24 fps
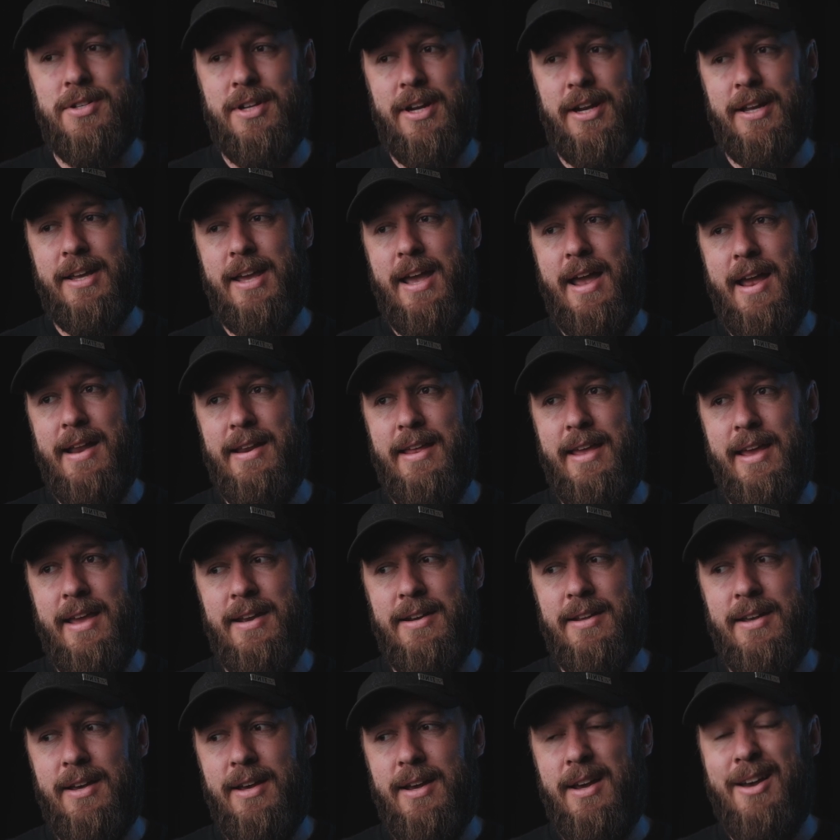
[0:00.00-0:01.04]
And it can
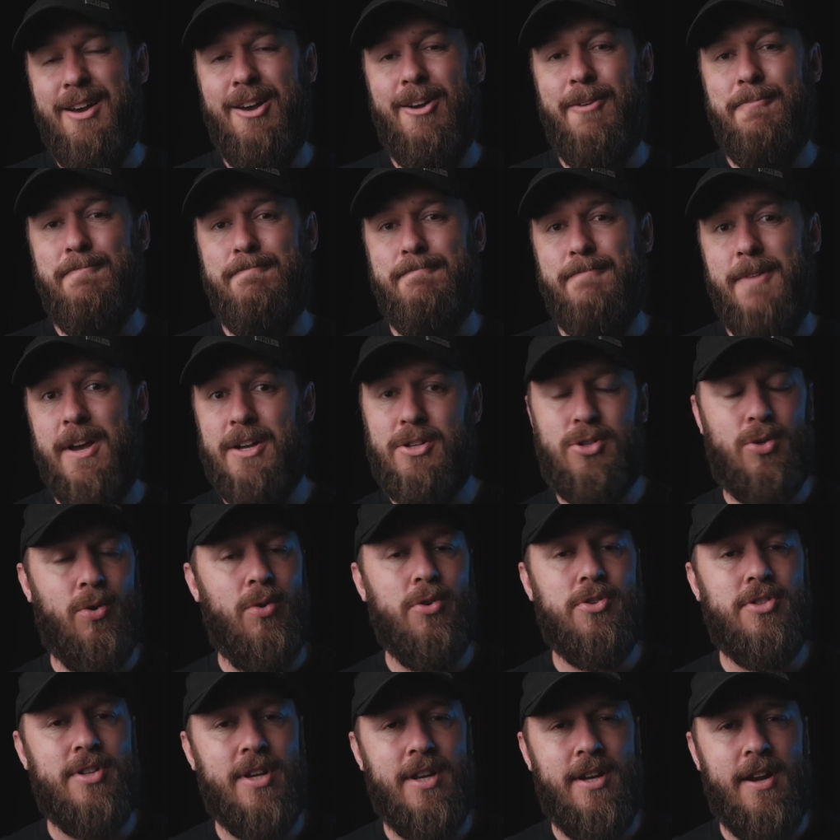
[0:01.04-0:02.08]
get
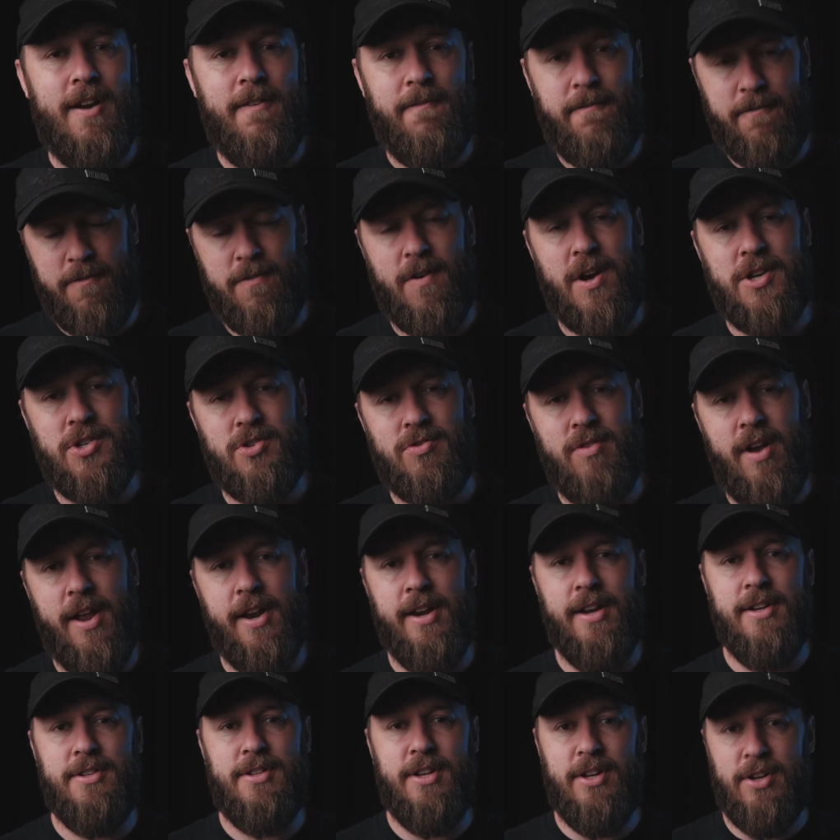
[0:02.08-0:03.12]
exhausting and
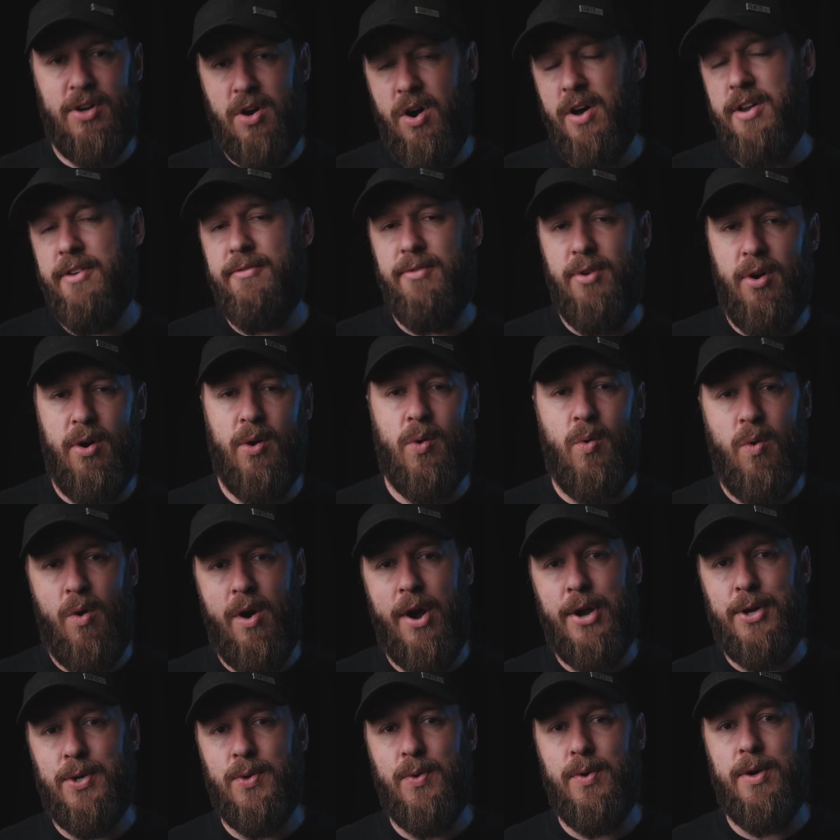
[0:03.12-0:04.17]
frustrating as you're kind of not
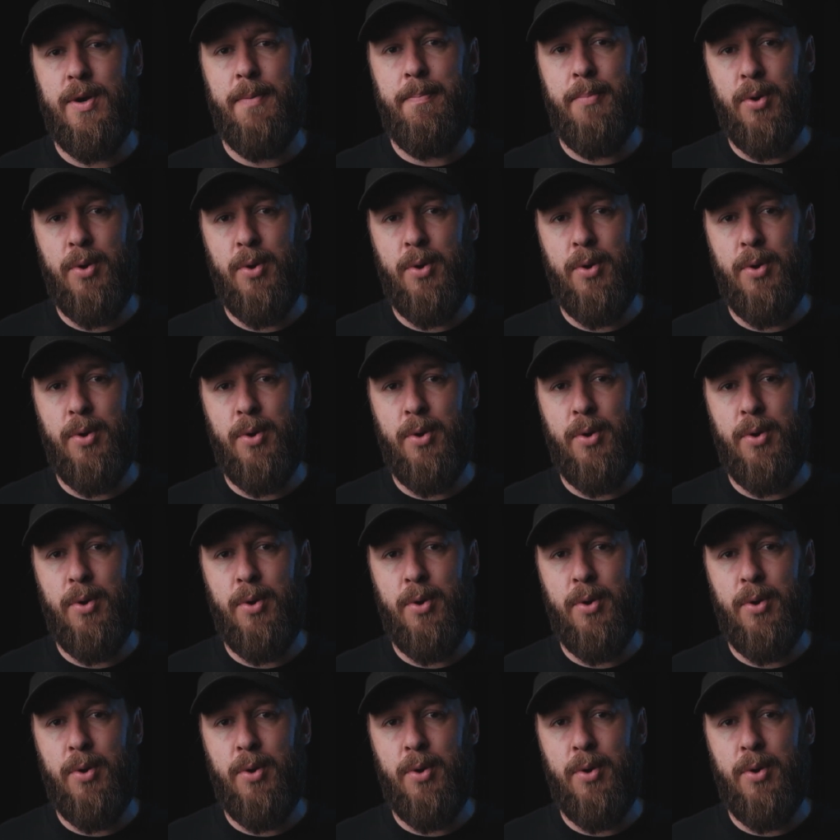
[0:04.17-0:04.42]
quite doing it